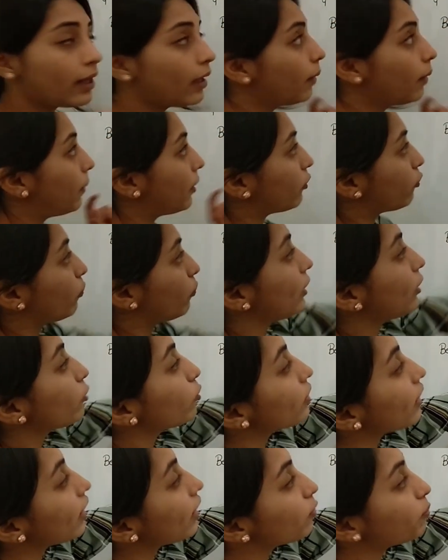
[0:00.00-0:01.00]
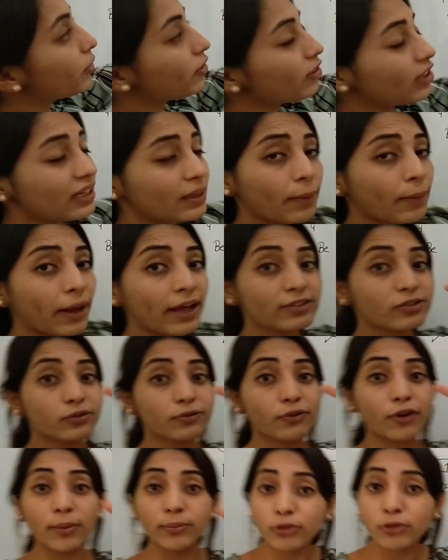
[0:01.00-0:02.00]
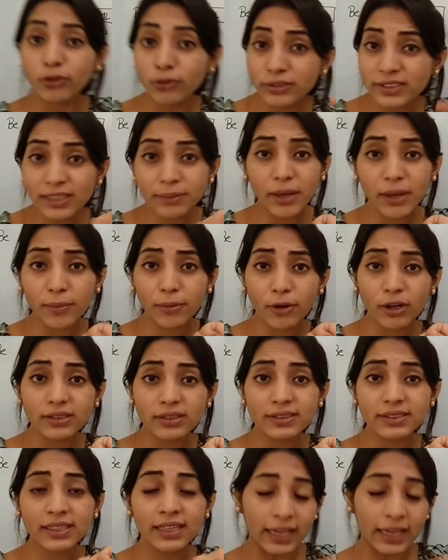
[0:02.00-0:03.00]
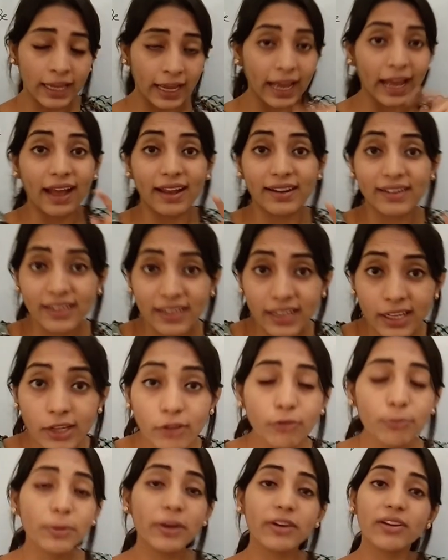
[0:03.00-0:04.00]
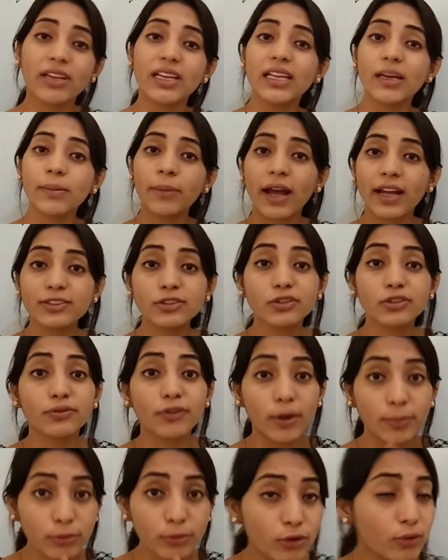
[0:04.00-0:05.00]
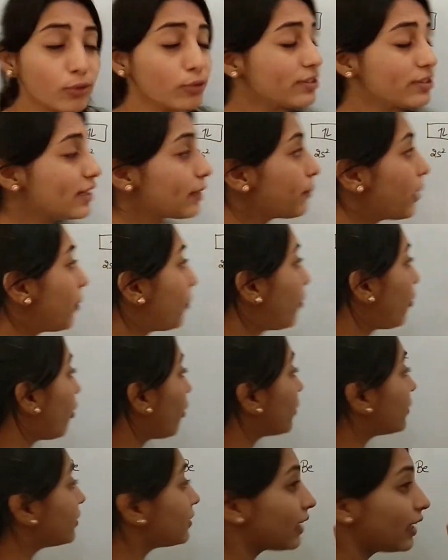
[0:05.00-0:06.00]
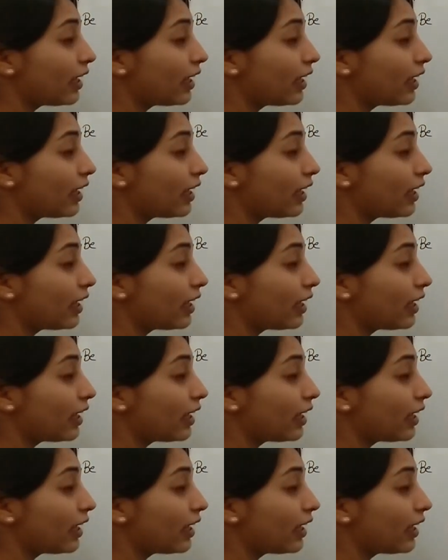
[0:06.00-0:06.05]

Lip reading: But we know that beryllium has to form 2 sigma bonds, and if beryllium has to form 2 sigma bonds,